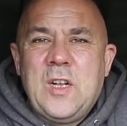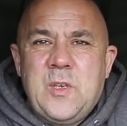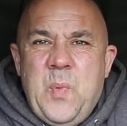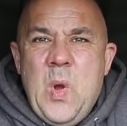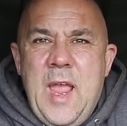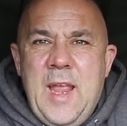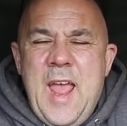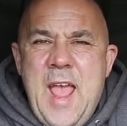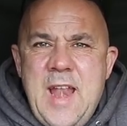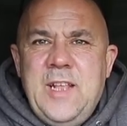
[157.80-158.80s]
to put in
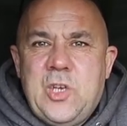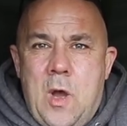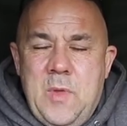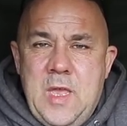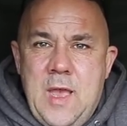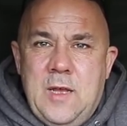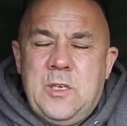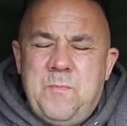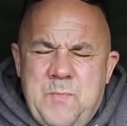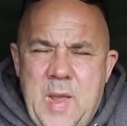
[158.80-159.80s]
any time of year,
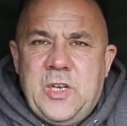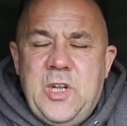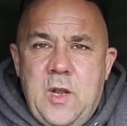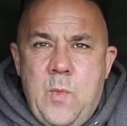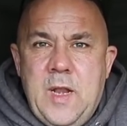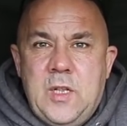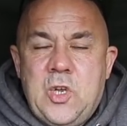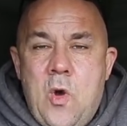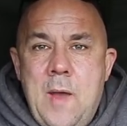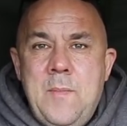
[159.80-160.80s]
especially the winter
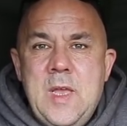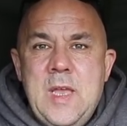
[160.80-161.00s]
time,